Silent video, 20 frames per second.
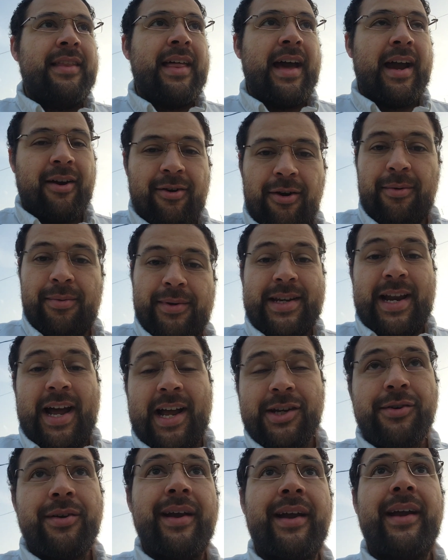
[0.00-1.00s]
That girl was
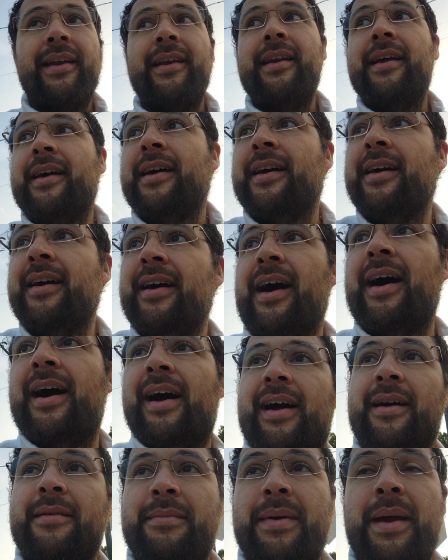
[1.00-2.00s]
not shrinking.
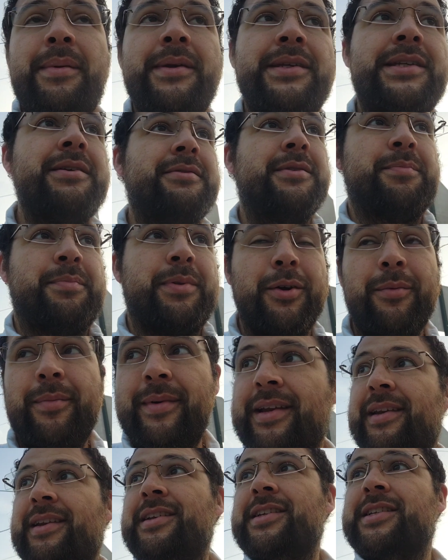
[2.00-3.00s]
Maybe she was
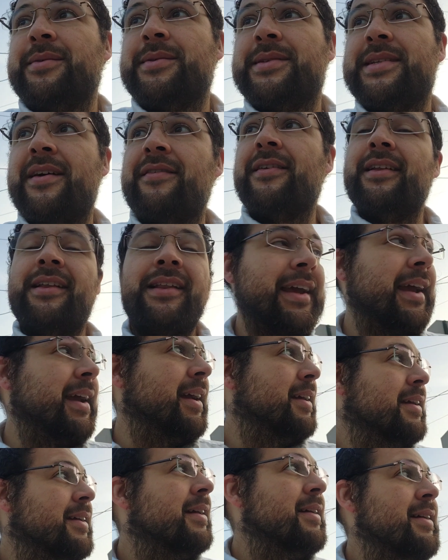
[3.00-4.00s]
blooming. She was
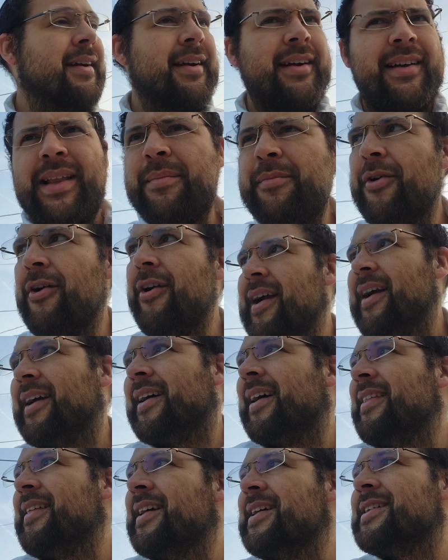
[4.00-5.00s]
definitely
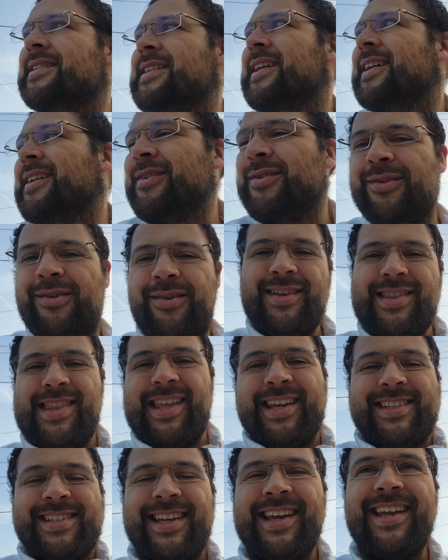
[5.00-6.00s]
glimmering, I think is what
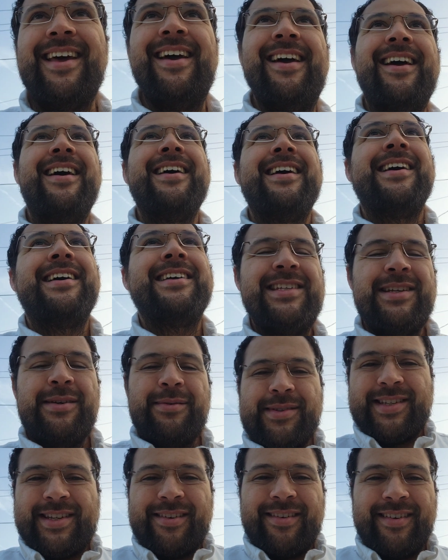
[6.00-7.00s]
they said
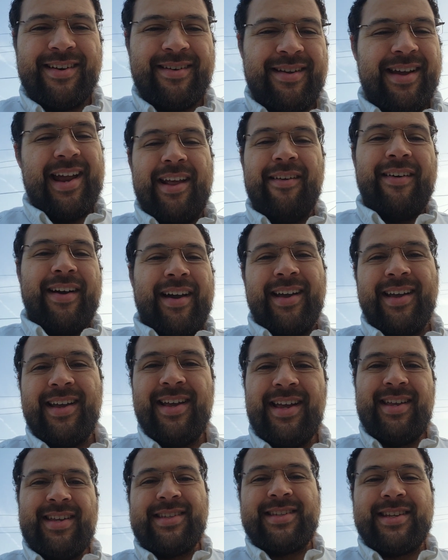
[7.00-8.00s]
she was doing. Anyway,
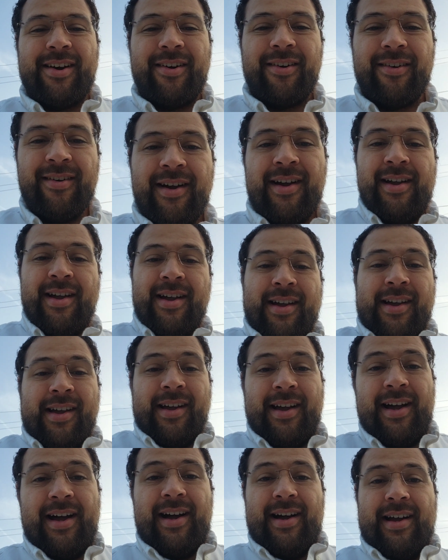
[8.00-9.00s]
so...
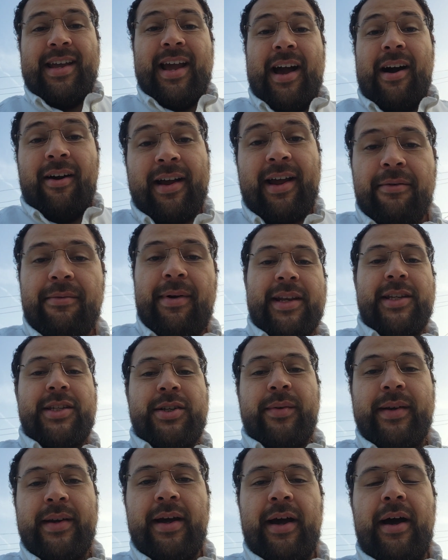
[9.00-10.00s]
yeah, I'll get right
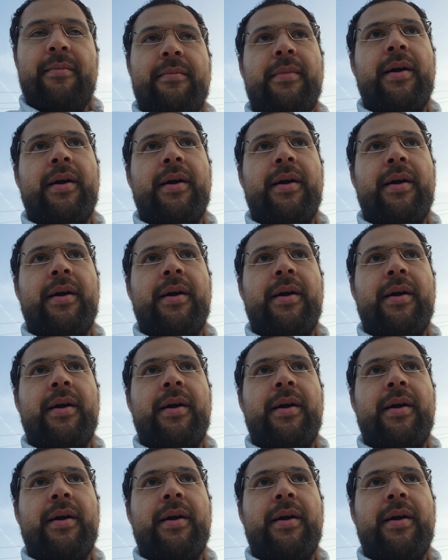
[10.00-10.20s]
to it.